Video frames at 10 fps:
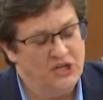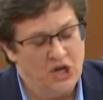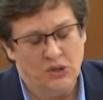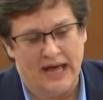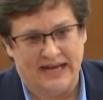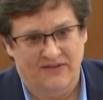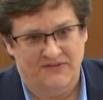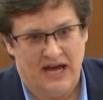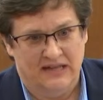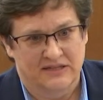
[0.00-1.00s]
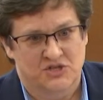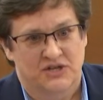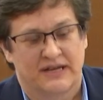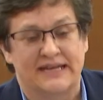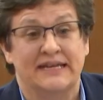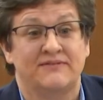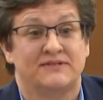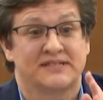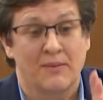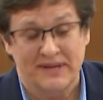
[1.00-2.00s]
No lack of knowledge. And
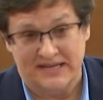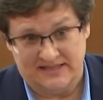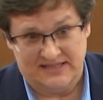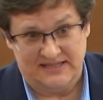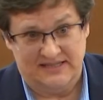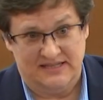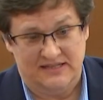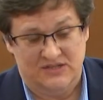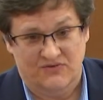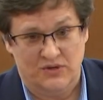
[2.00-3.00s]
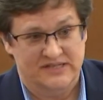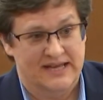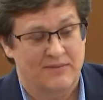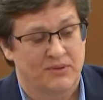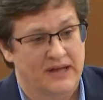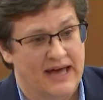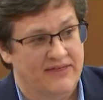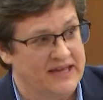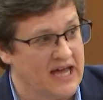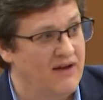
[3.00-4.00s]
in some instances, for example, I
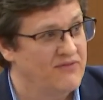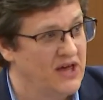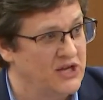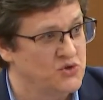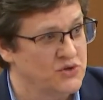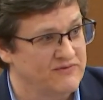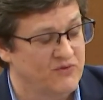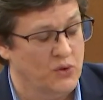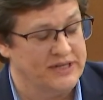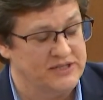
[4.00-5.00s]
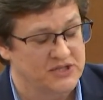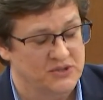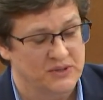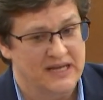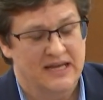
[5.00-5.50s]
think of the 142,